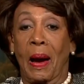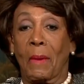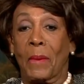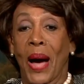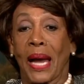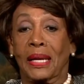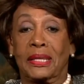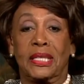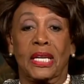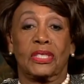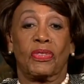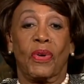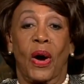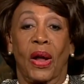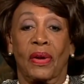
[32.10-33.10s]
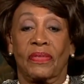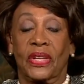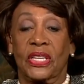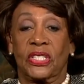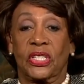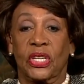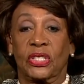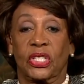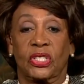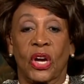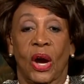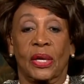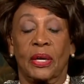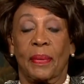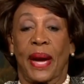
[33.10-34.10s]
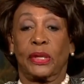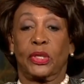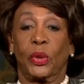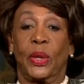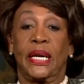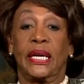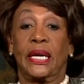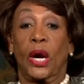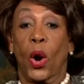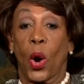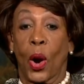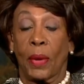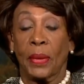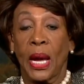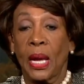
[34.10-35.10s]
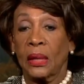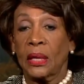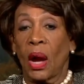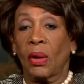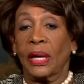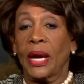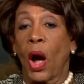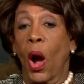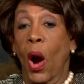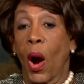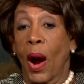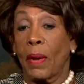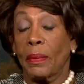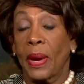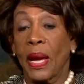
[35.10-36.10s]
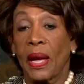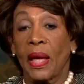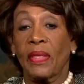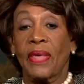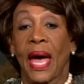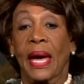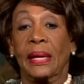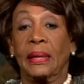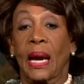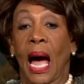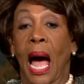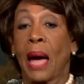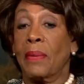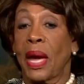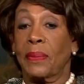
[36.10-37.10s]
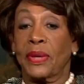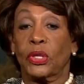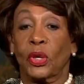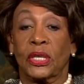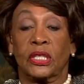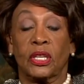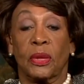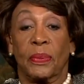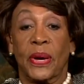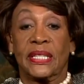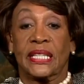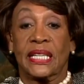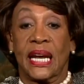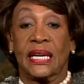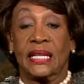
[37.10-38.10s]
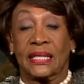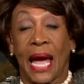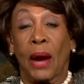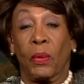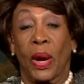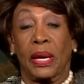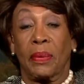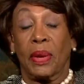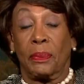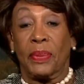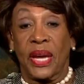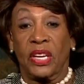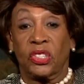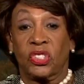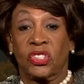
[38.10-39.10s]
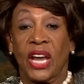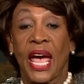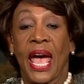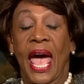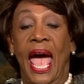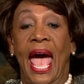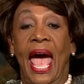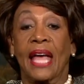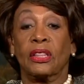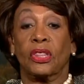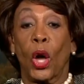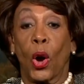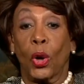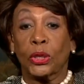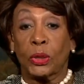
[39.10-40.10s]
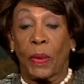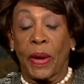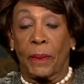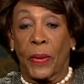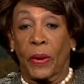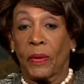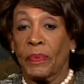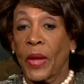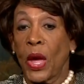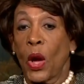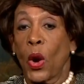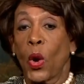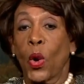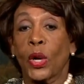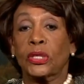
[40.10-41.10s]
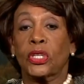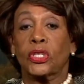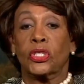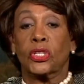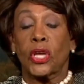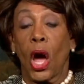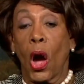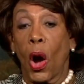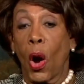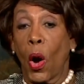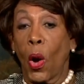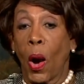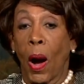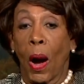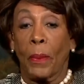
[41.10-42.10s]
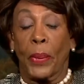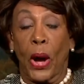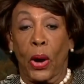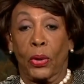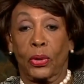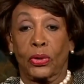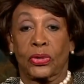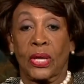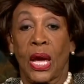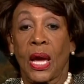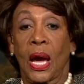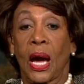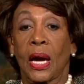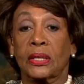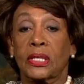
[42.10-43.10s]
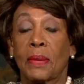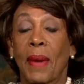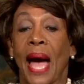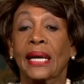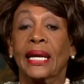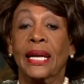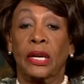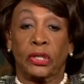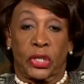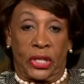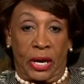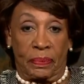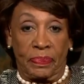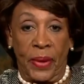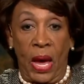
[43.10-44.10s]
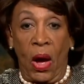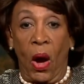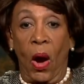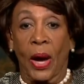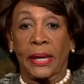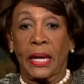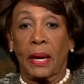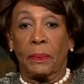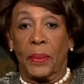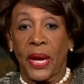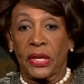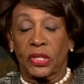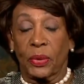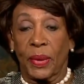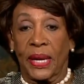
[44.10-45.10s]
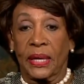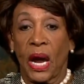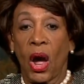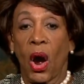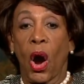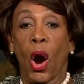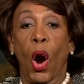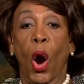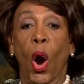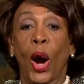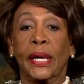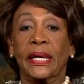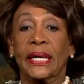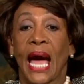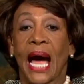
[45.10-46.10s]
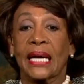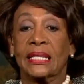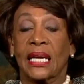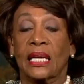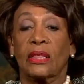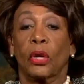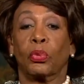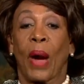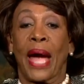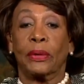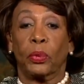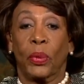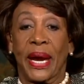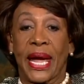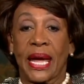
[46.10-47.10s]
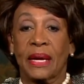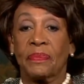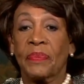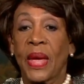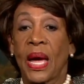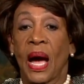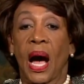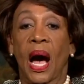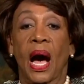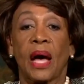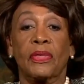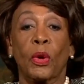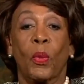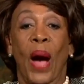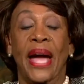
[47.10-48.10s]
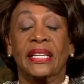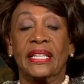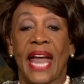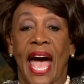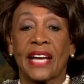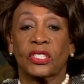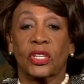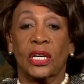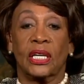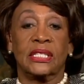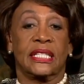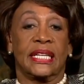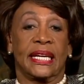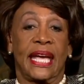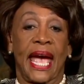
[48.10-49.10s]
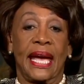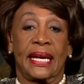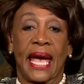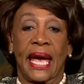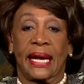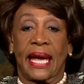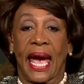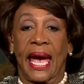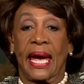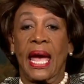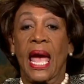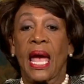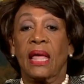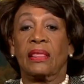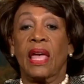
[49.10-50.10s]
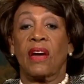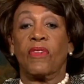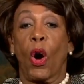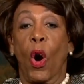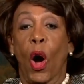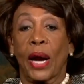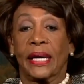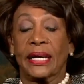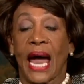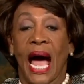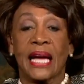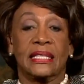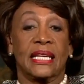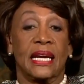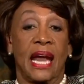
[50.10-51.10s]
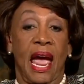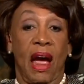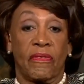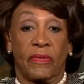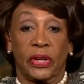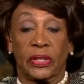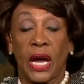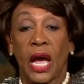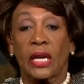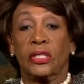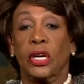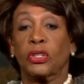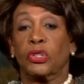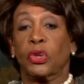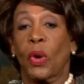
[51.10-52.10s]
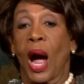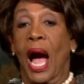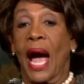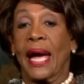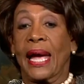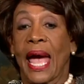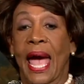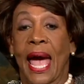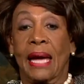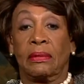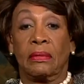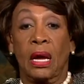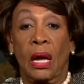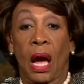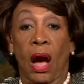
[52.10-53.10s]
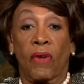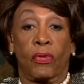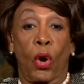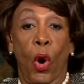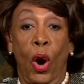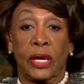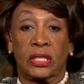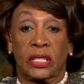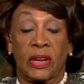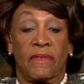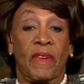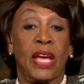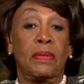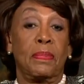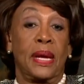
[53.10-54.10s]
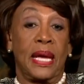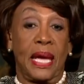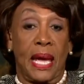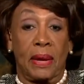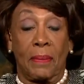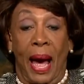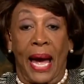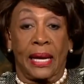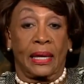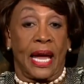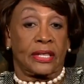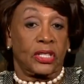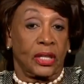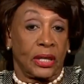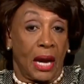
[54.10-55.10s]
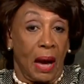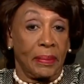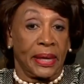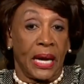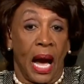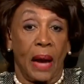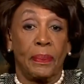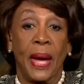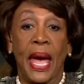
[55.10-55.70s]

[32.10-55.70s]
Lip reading: politics for all of these years talking about doing any harm. The only harm that I may be doing to the president is I want him impeached. And those people who are so opposed to my leadership on impeachment are organizing the right wing, the white nationalists, the KKK. They've organized an effort to try and, of course, defeat me in my election coming up